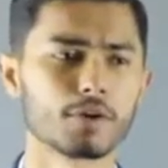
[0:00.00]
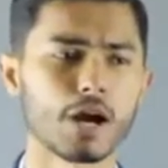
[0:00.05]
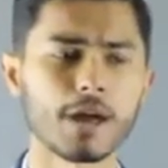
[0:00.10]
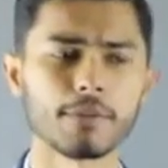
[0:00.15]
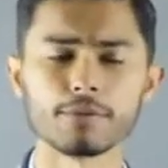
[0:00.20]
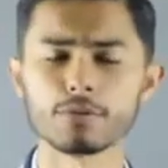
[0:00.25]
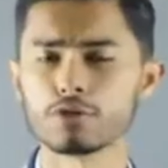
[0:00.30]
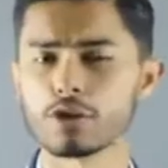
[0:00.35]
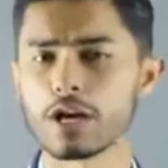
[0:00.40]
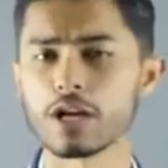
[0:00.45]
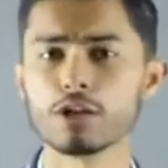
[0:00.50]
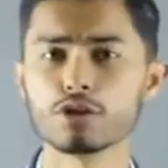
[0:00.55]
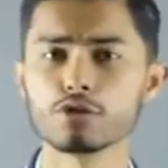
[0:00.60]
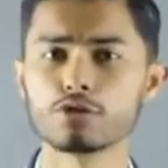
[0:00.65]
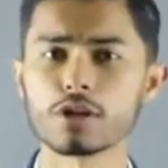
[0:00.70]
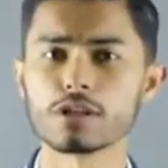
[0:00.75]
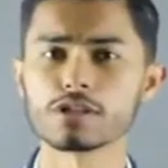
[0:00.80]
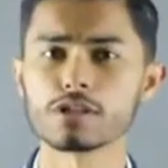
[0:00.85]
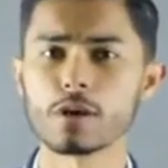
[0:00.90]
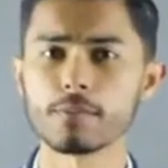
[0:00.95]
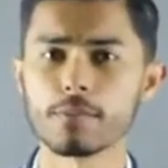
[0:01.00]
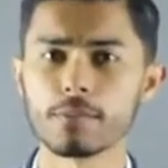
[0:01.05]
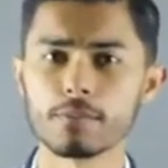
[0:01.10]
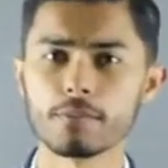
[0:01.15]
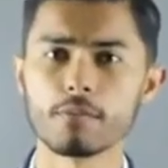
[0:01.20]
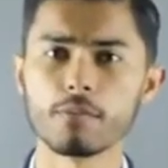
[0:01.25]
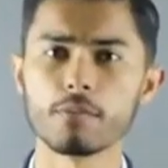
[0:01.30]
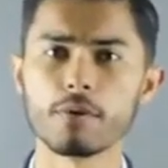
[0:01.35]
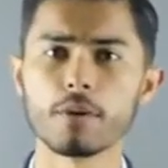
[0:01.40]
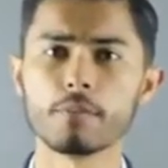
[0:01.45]
probably trying to dress up a,
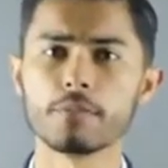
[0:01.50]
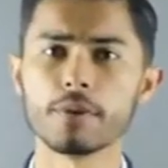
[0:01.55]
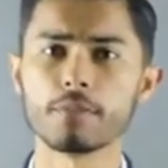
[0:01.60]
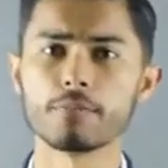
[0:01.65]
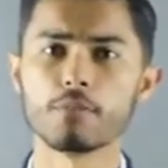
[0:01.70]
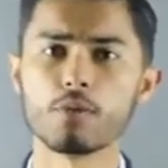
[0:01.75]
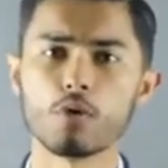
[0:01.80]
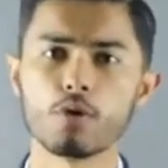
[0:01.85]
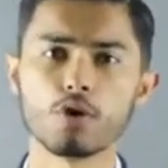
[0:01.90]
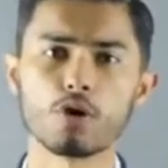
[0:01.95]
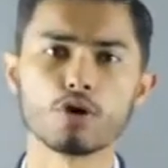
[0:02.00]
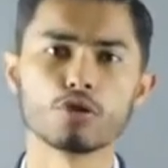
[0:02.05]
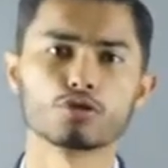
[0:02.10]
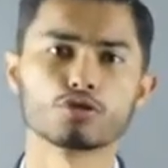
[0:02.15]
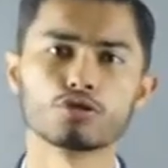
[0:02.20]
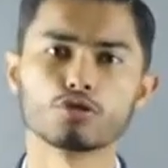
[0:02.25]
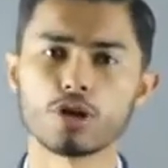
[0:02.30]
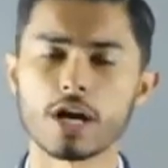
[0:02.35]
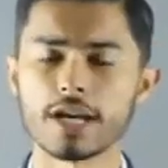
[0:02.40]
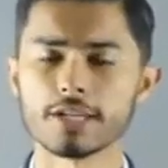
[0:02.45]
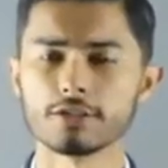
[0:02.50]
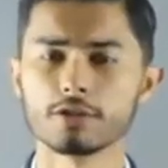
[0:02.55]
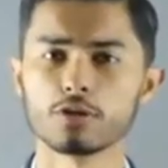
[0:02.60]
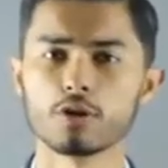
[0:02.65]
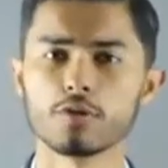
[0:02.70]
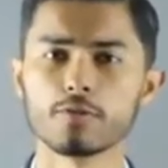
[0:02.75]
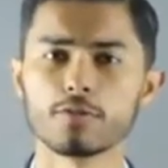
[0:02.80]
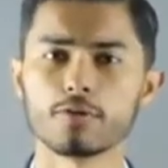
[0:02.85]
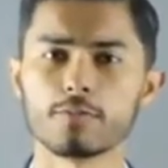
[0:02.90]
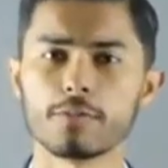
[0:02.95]
a bit more or trying to
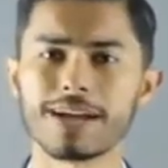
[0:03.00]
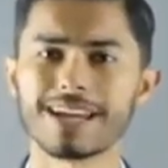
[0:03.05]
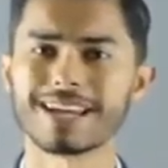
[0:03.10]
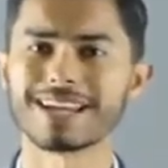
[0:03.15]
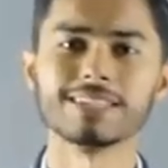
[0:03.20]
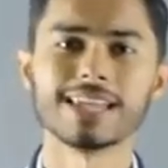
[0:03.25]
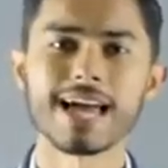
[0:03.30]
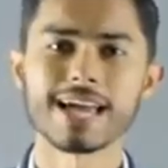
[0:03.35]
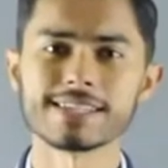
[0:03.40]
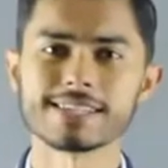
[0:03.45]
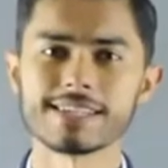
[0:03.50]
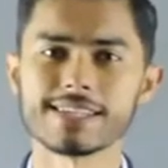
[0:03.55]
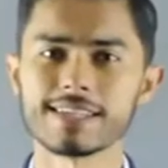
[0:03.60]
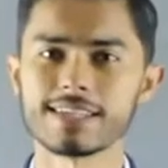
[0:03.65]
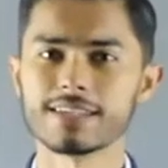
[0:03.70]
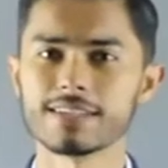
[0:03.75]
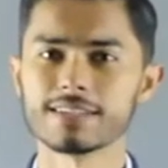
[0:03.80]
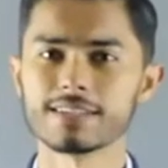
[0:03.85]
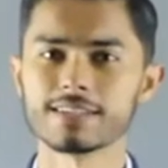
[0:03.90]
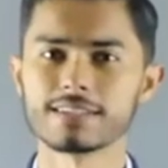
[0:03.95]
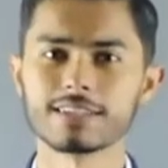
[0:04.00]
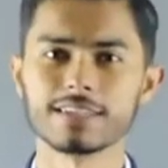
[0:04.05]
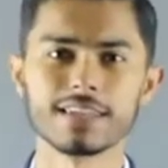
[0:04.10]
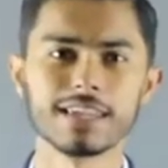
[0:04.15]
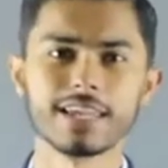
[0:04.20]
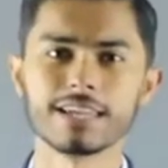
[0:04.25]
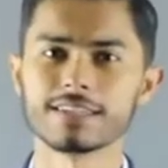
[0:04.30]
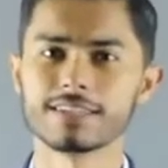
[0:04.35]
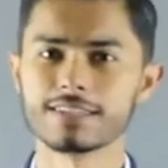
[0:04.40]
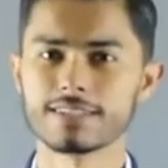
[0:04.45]
go for my classic
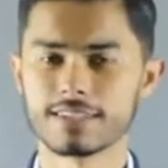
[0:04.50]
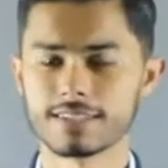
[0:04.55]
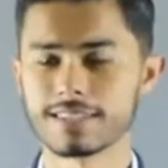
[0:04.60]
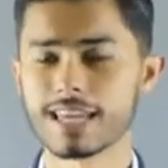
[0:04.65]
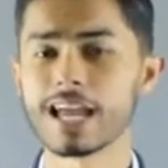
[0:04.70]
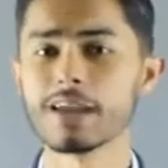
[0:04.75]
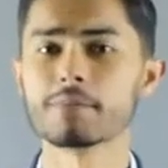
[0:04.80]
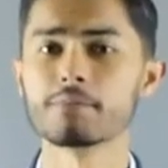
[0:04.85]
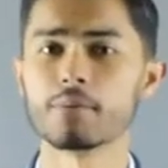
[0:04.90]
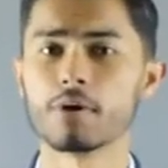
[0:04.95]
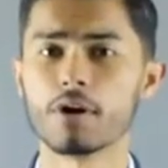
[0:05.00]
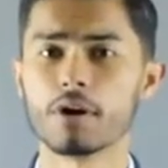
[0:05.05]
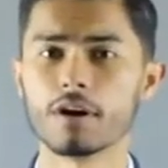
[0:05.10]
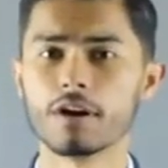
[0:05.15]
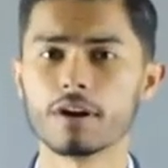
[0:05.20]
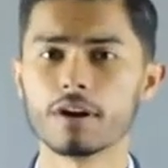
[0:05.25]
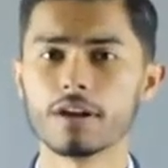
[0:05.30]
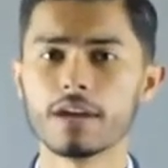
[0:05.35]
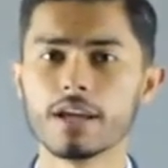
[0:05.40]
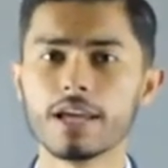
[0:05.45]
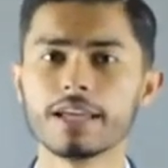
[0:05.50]
slick side part,